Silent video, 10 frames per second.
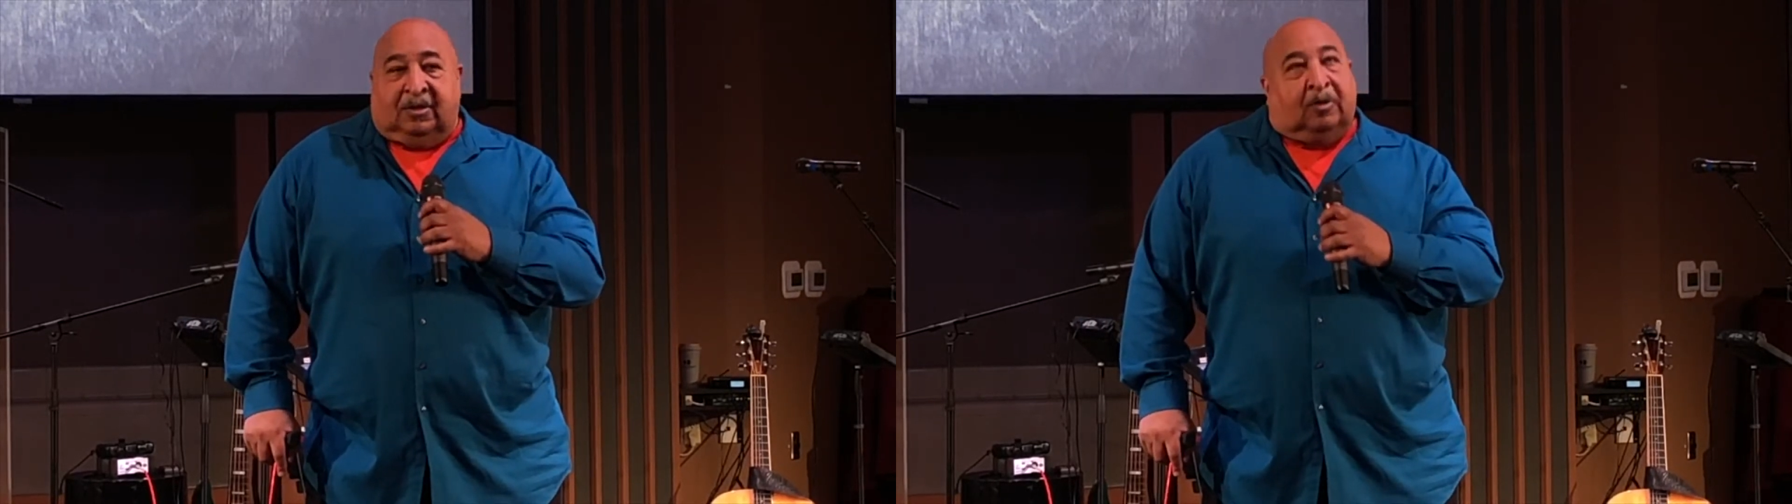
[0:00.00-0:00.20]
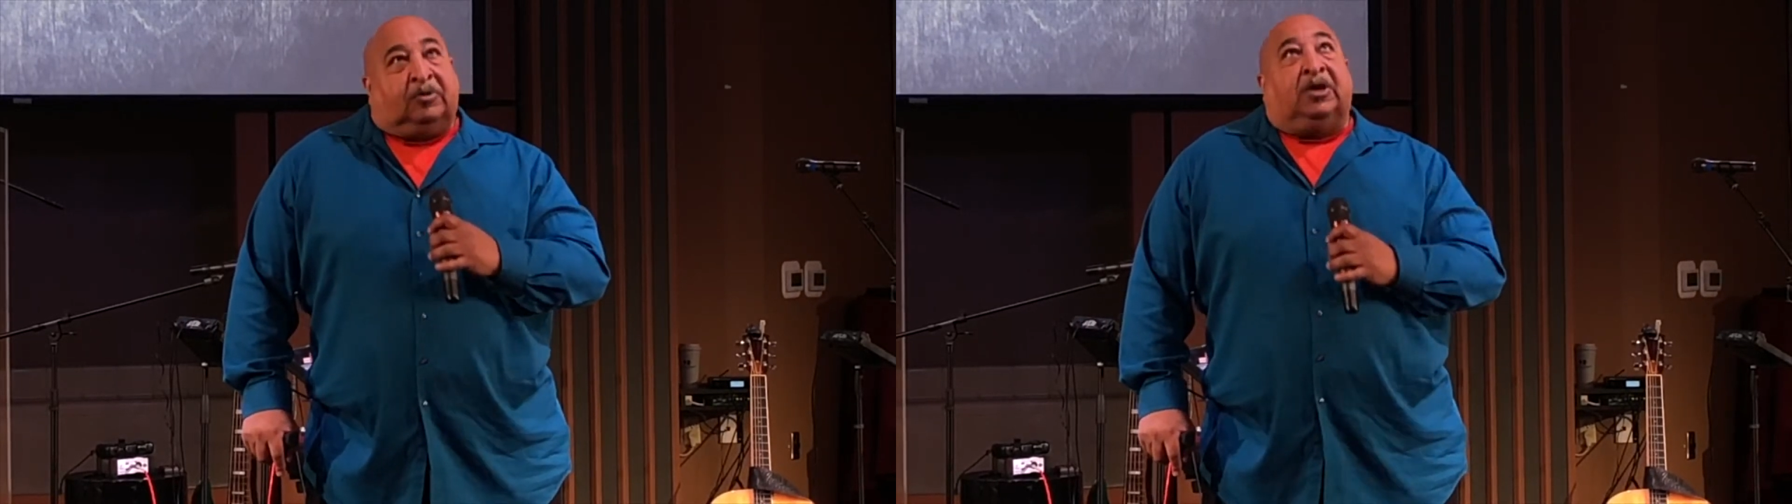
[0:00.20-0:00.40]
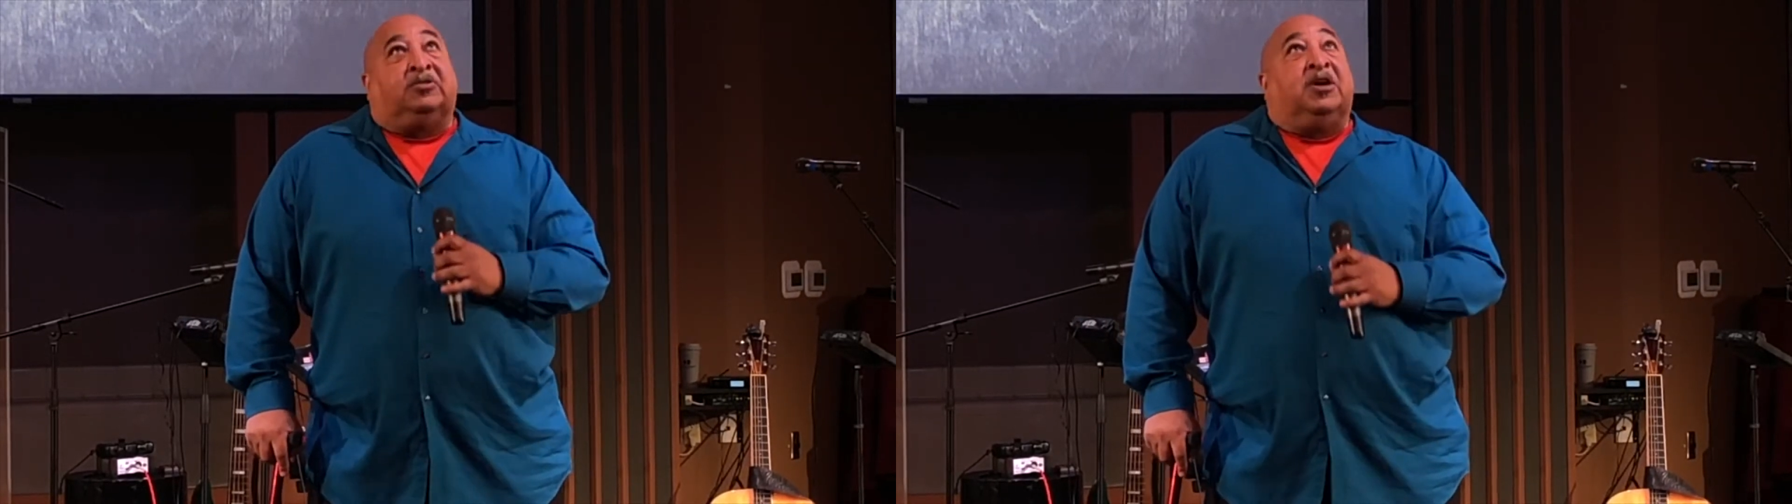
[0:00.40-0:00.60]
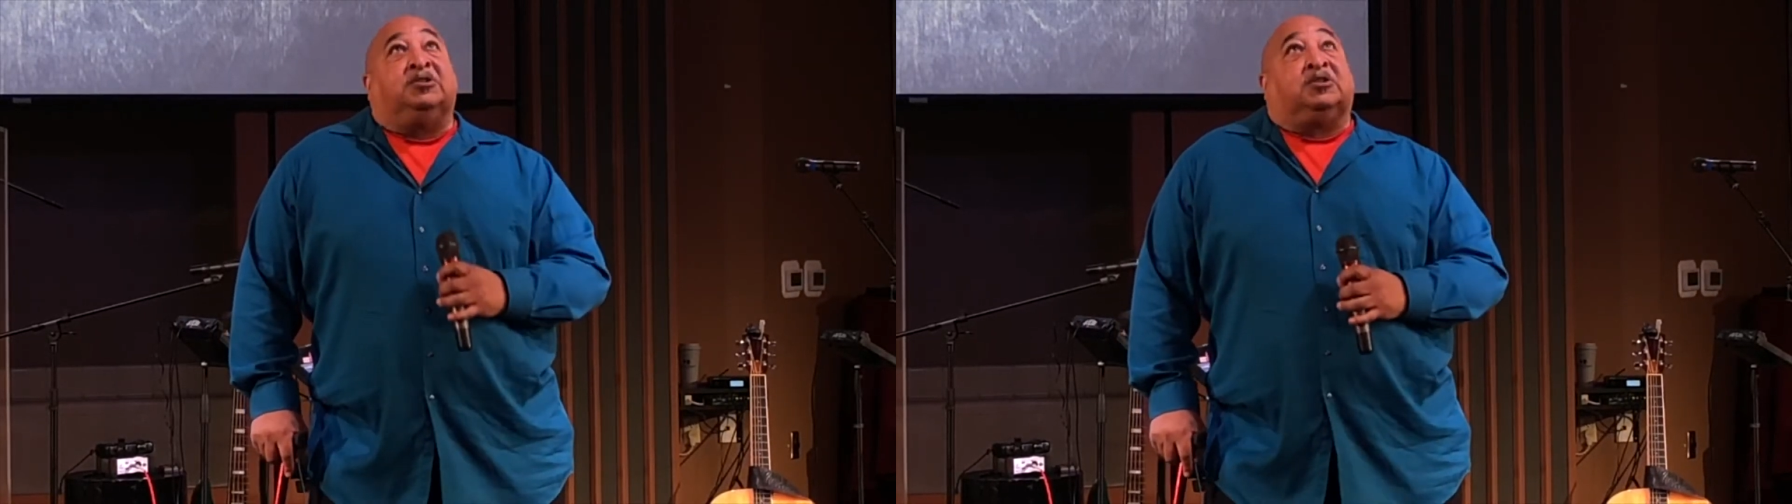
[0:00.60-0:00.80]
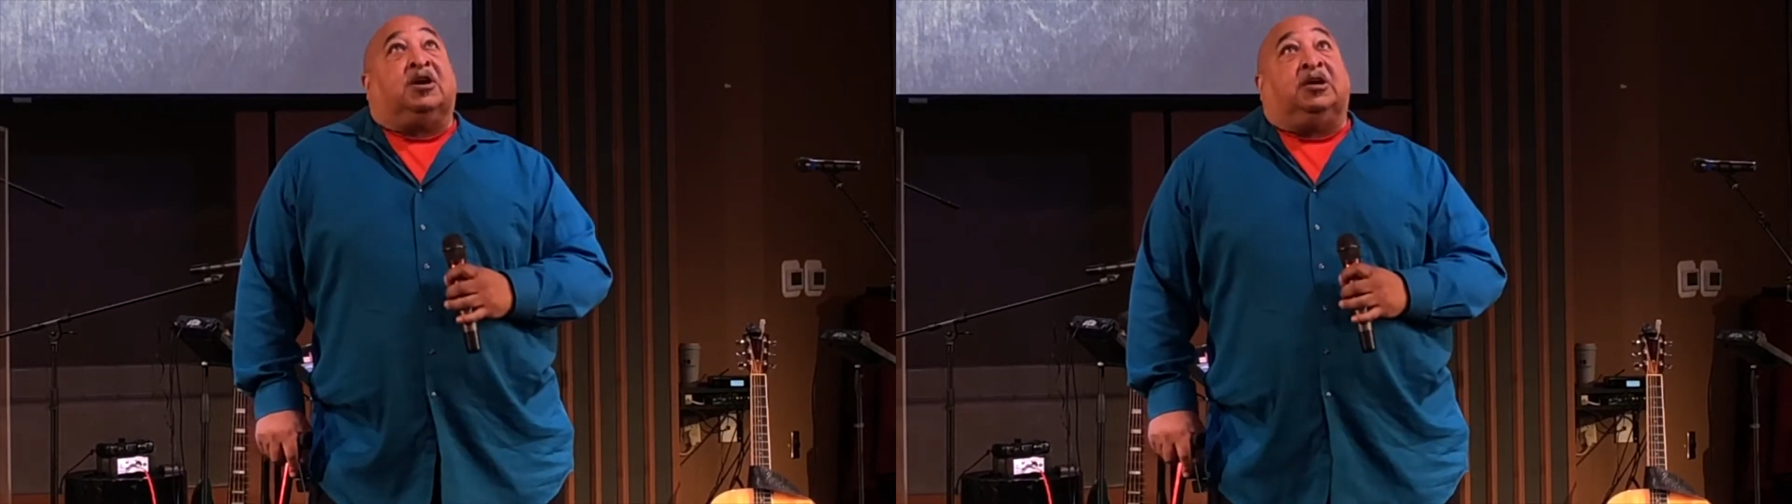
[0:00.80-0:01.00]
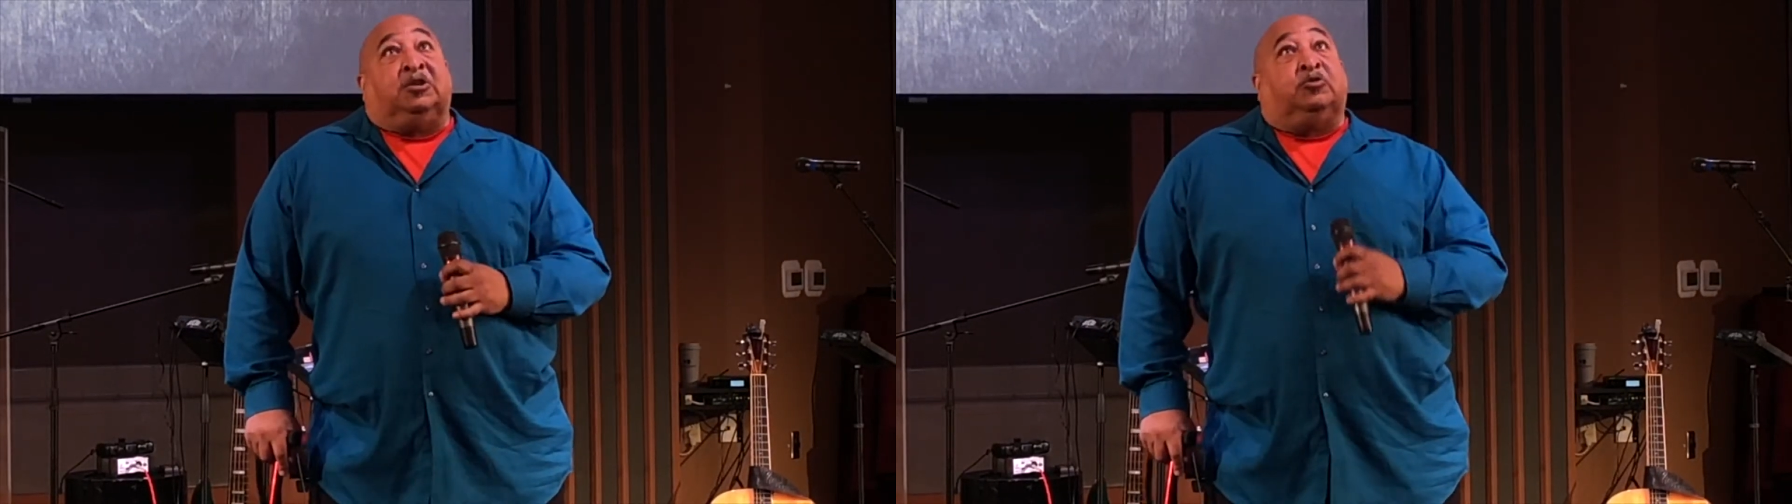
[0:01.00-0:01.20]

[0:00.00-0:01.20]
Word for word: Okay, thanks, God. You